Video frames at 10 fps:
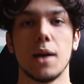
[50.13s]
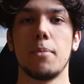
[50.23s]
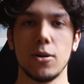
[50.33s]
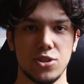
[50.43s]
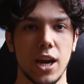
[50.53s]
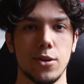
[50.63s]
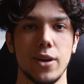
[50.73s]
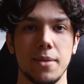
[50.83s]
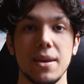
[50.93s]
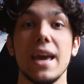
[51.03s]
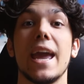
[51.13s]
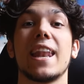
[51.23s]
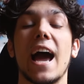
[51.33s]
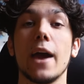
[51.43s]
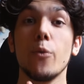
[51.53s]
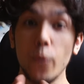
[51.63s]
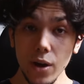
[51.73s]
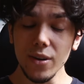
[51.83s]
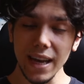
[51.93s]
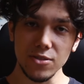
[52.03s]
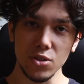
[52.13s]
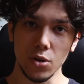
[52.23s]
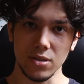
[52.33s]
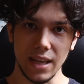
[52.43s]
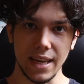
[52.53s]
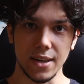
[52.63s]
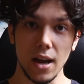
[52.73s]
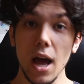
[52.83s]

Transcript: about gyro aim, and I will get to those later.